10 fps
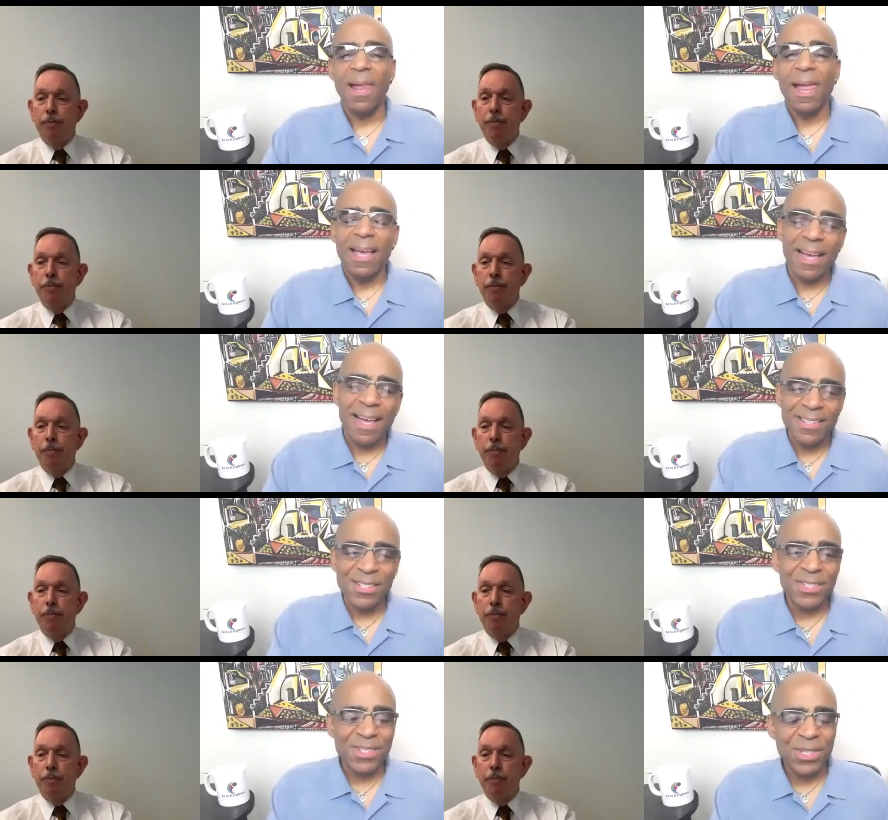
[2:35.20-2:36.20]

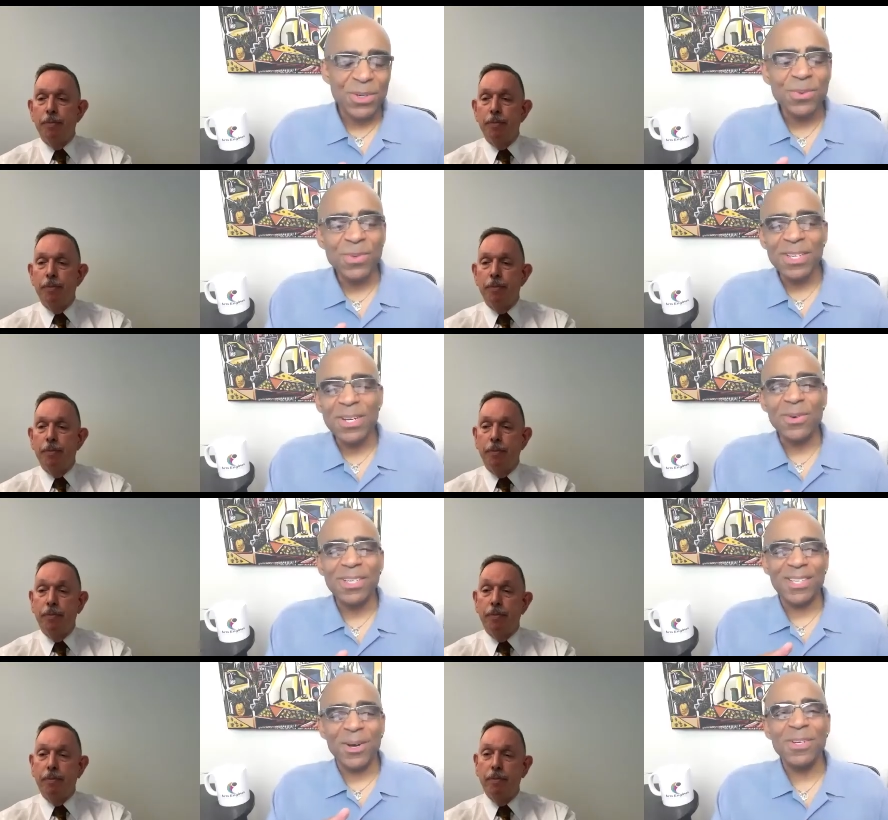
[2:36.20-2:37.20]
Speaker 1: Gotcha. So, you know,
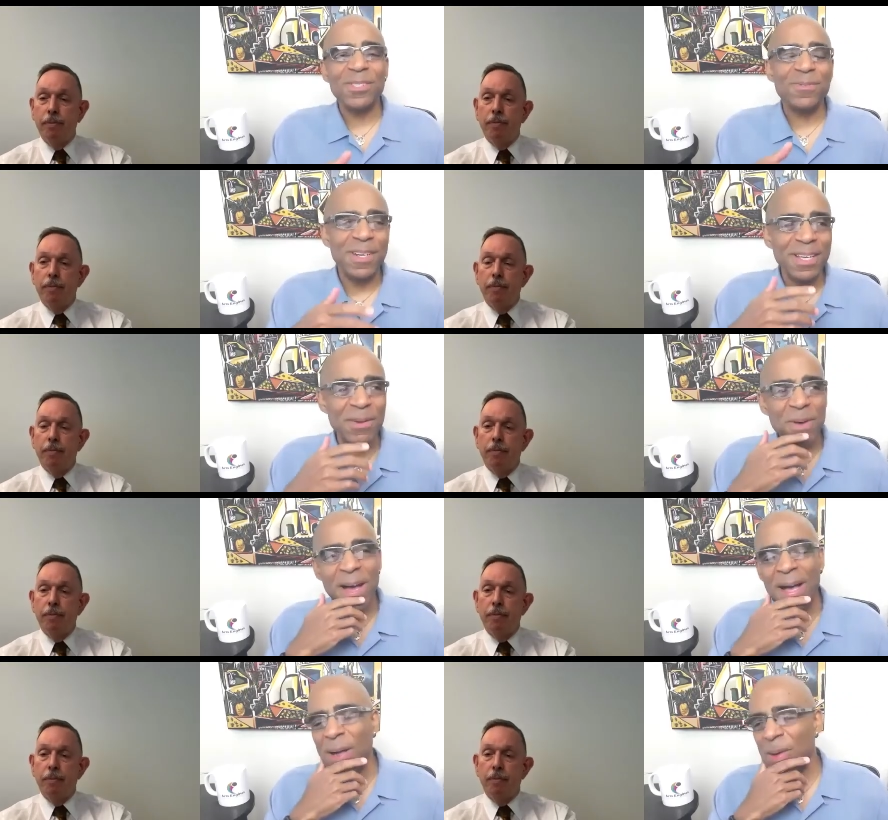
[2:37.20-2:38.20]
it's always funny.
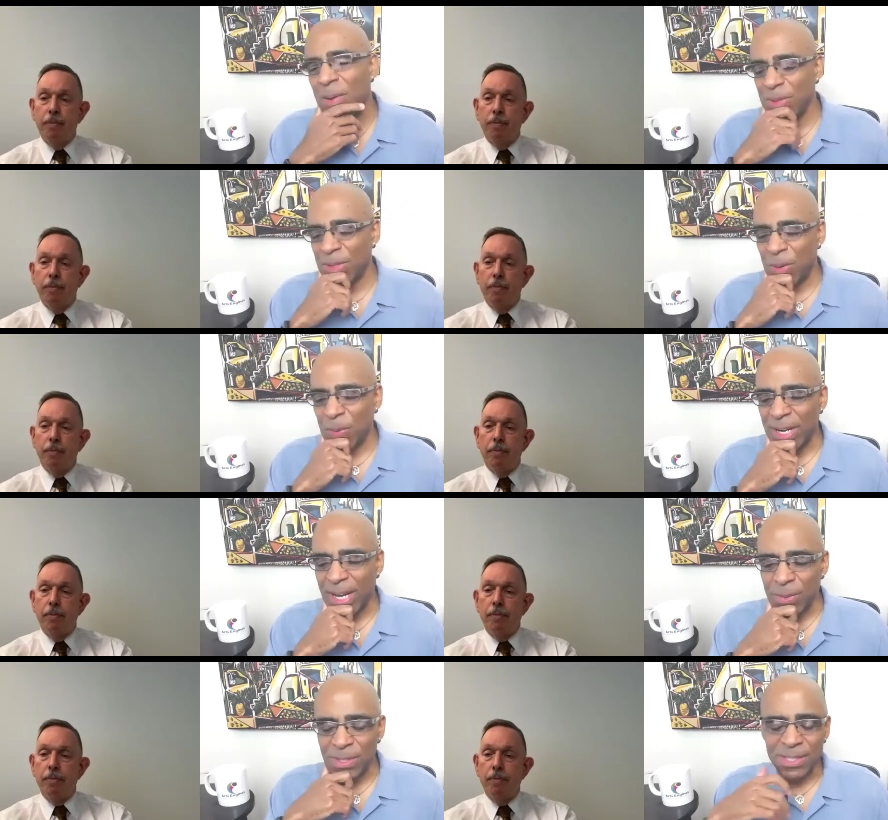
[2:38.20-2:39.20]
Uh, you know, when
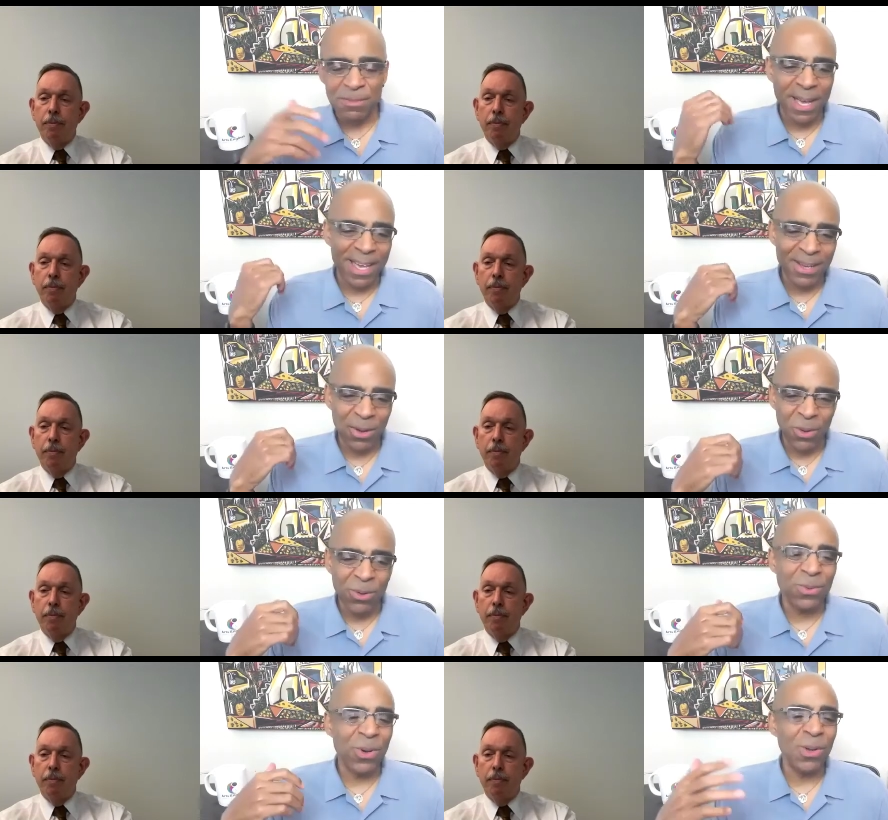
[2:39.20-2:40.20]
I was in my old
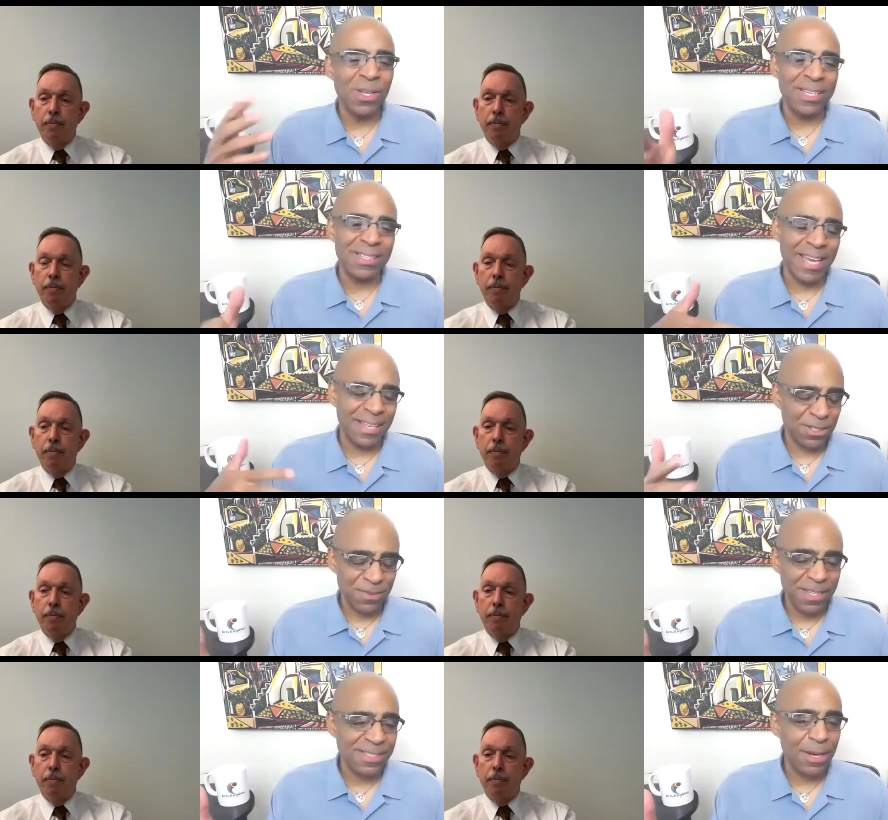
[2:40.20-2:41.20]
role at, at
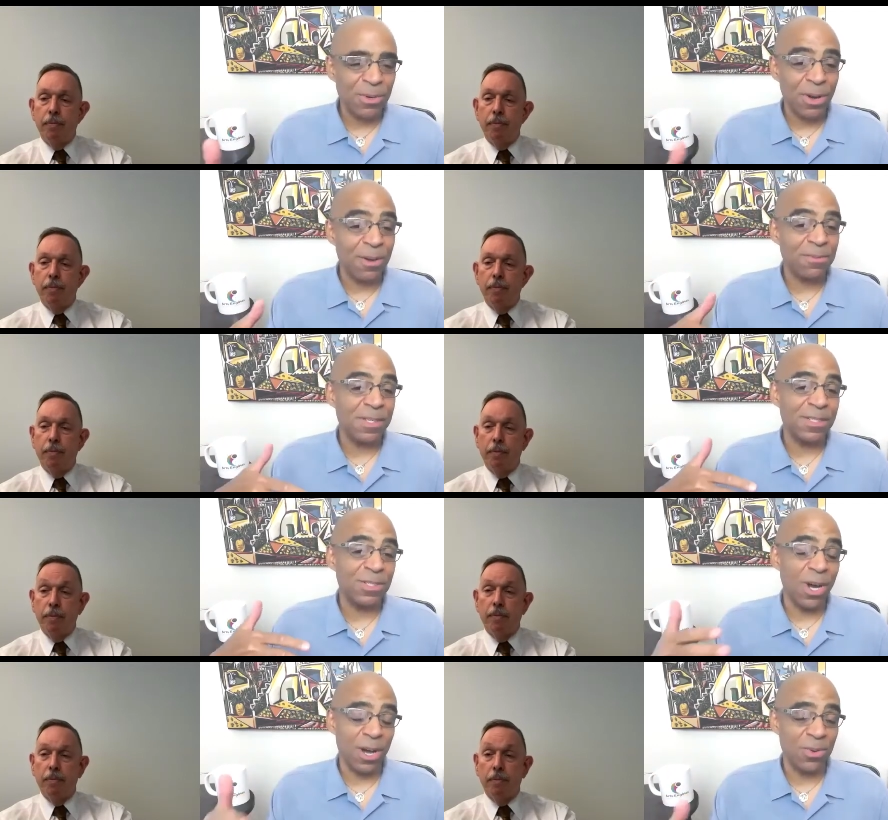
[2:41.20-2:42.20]
Sphinx, I would often
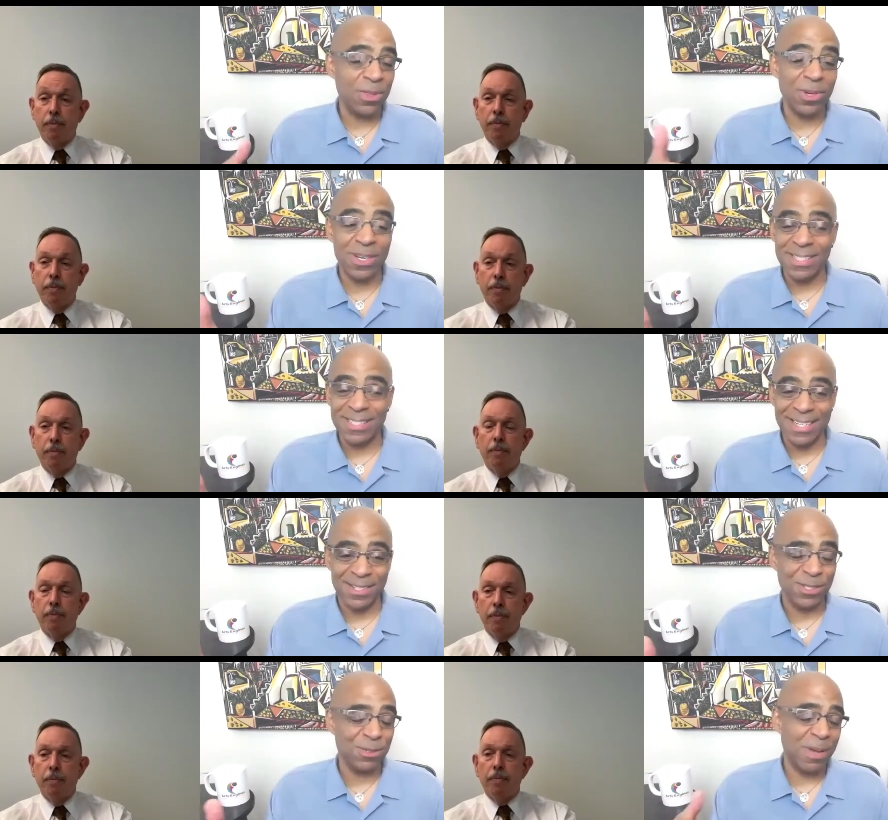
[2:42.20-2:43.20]
talk with
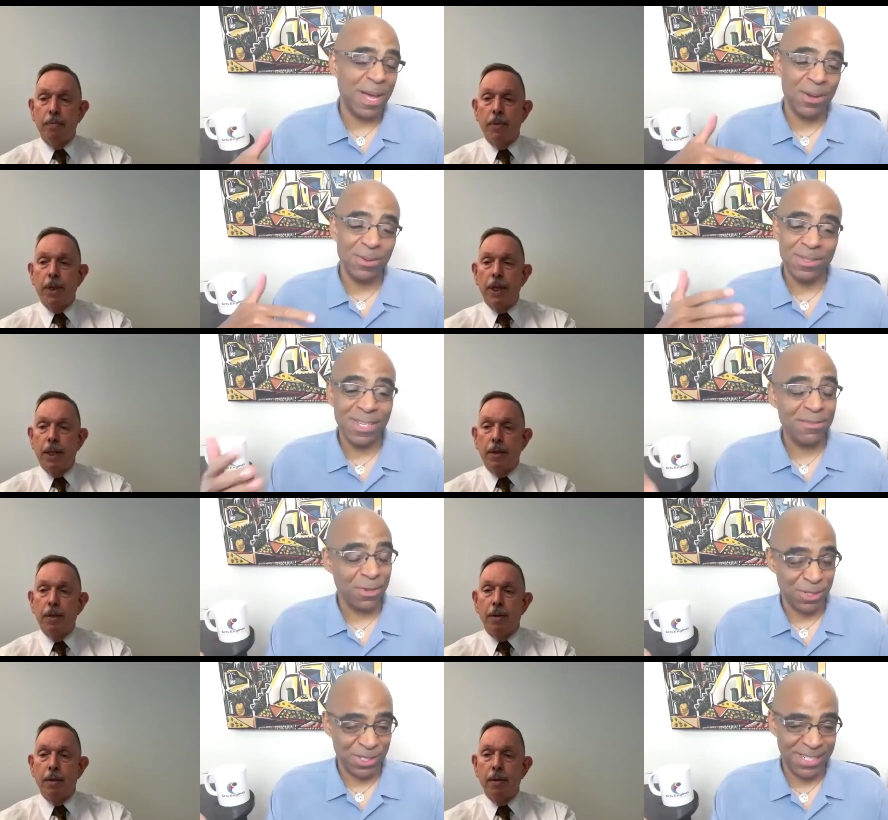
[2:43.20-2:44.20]
organizations about
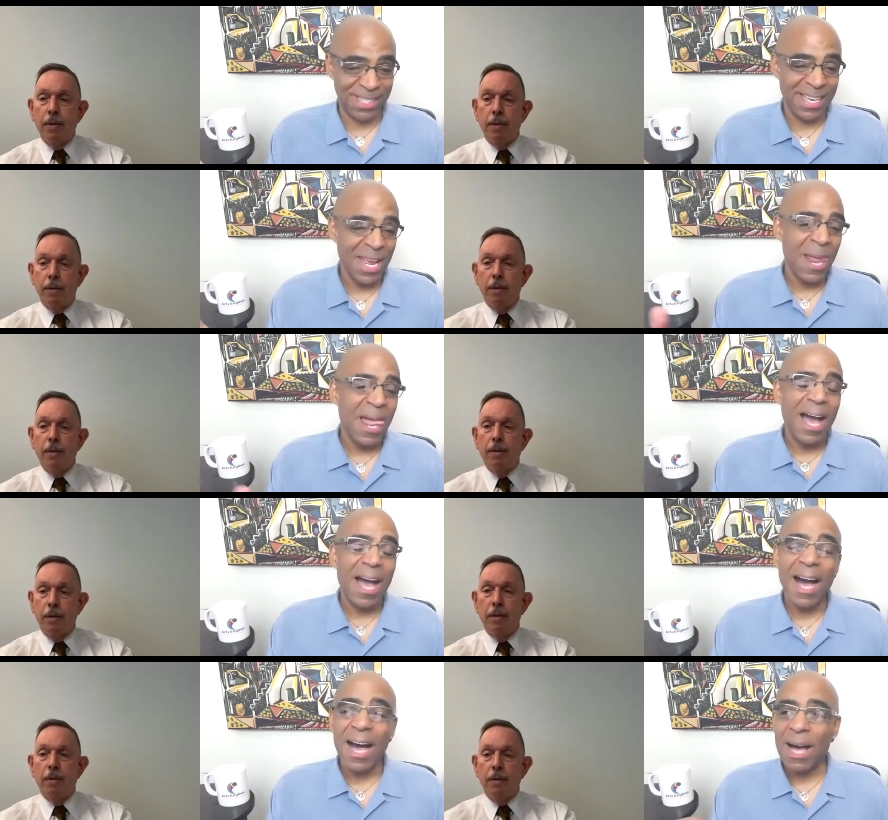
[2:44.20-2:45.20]
diversity
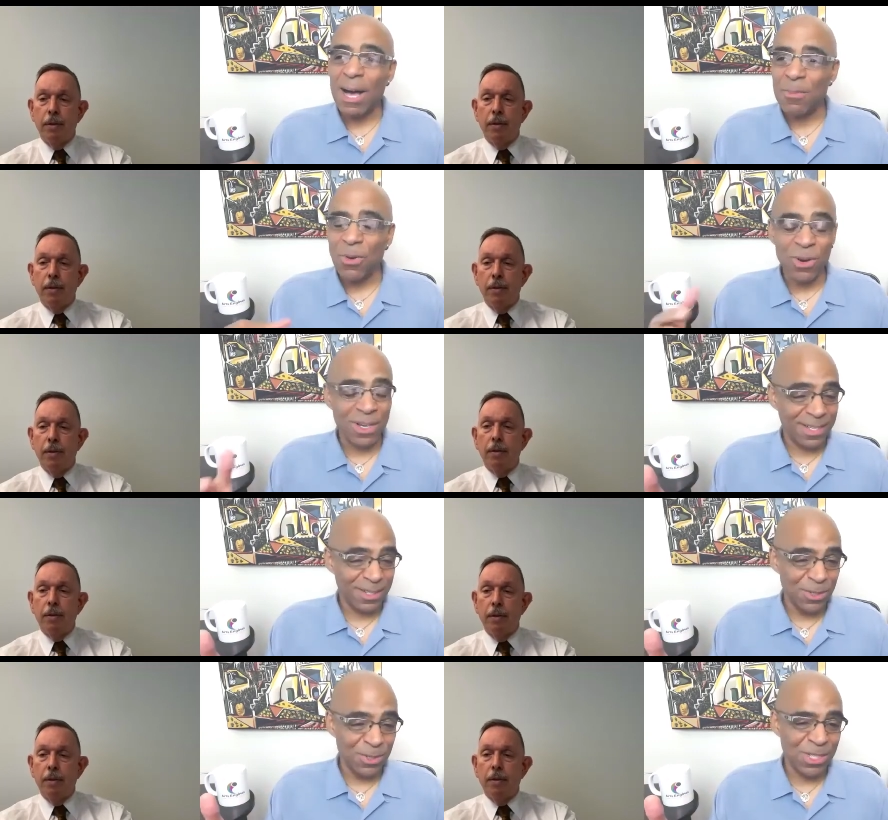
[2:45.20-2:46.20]
um, or
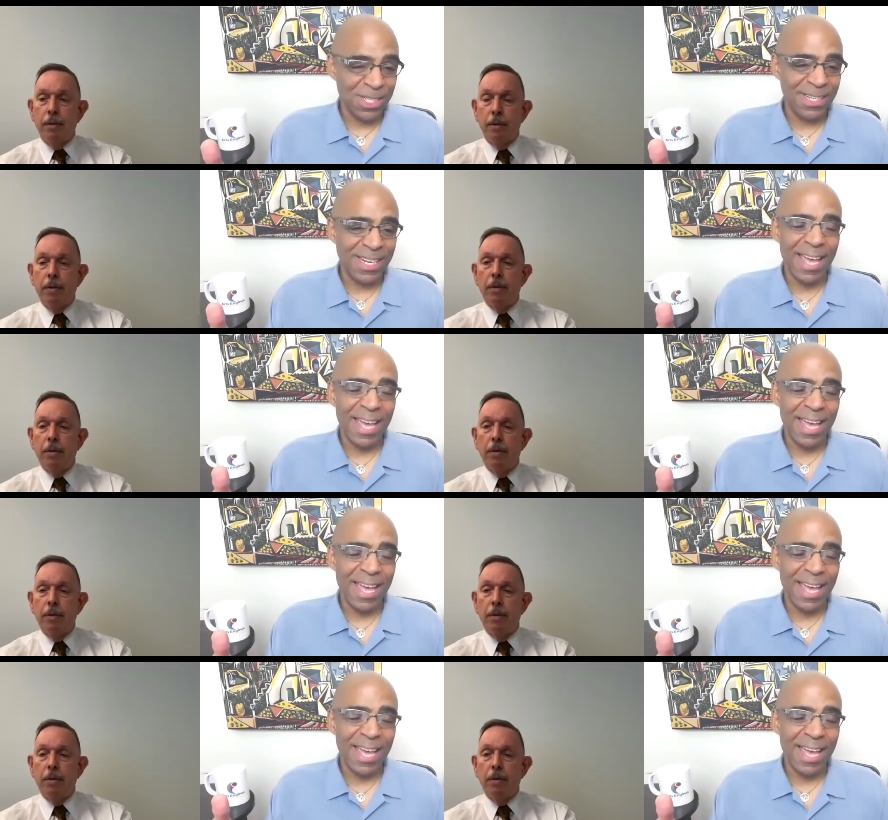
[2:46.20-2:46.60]
inclusion.